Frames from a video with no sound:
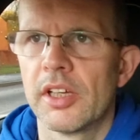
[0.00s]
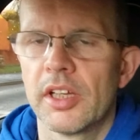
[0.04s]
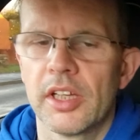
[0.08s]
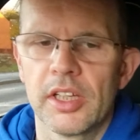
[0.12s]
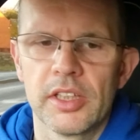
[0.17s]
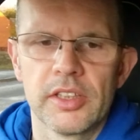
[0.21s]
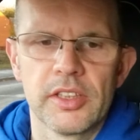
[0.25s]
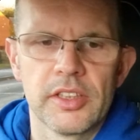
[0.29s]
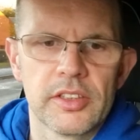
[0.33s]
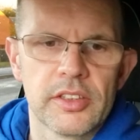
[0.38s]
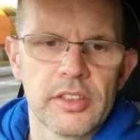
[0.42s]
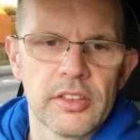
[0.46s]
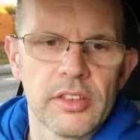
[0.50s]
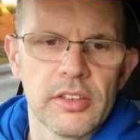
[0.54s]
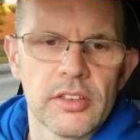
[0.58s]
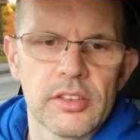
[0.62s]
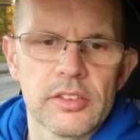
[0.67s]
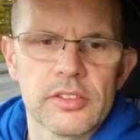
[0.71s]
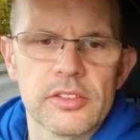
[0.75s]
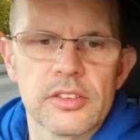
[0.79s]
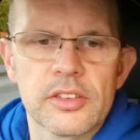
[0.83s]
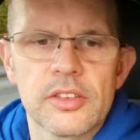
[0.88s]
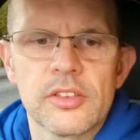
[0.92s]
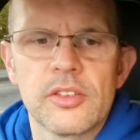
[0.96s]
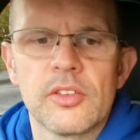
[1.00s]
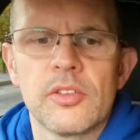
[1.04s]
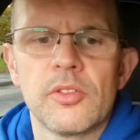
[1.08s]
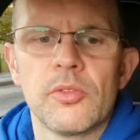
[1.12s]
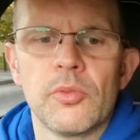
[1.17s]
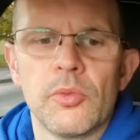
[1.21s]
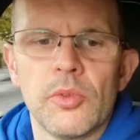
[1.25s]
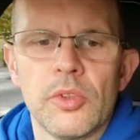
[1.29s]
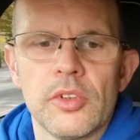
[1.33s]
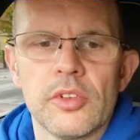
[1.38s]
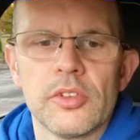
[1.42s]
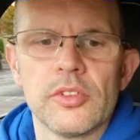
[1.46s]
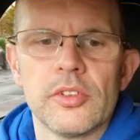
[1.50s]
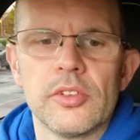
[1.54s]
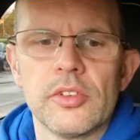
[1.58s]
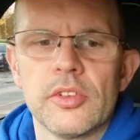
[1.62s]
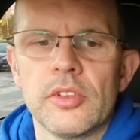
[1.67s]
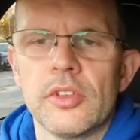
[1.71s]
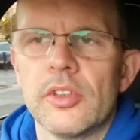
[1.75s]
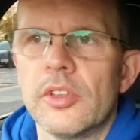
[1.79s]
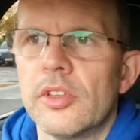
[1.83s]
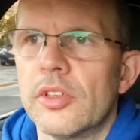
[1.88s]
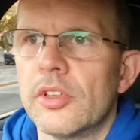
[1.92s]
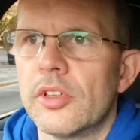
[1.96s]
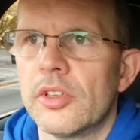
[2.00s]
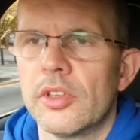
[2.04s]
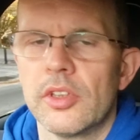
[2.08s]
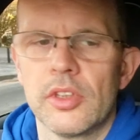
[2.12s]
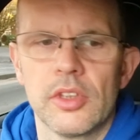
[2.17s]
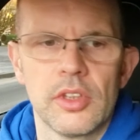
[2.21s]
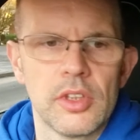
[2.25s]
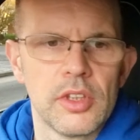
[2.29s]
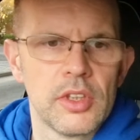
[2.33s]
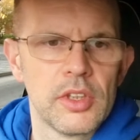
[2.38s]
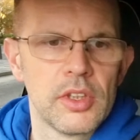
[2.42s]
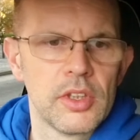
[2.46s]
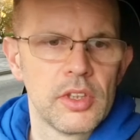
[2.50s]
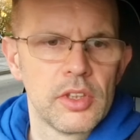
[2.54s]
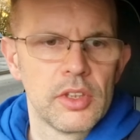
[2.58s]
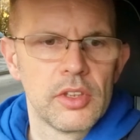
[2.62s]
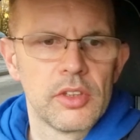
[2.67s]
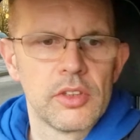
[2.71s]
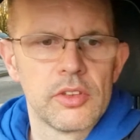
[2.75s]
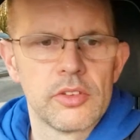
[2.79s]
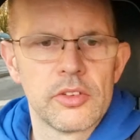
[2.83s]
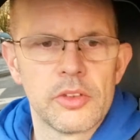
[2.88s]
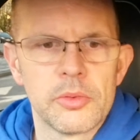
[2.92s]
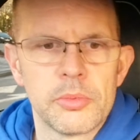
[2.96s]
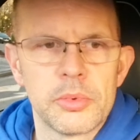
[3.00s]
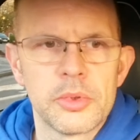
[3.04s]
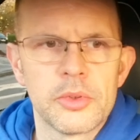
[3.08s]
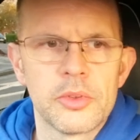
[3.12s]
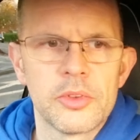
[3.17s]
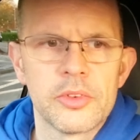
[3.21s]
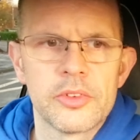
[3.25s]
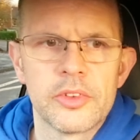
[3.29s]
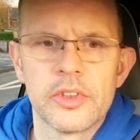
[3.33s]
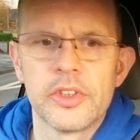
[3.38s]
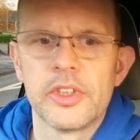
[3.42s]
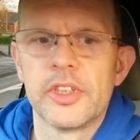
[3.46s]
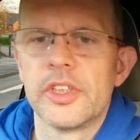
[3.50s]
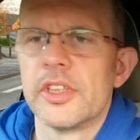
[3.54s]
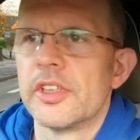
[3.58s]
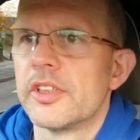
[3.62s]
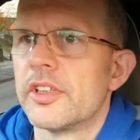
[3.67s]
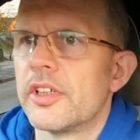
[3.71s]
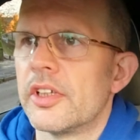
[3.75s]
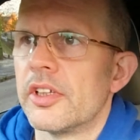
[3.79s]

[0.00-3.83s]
and it's got one report on it,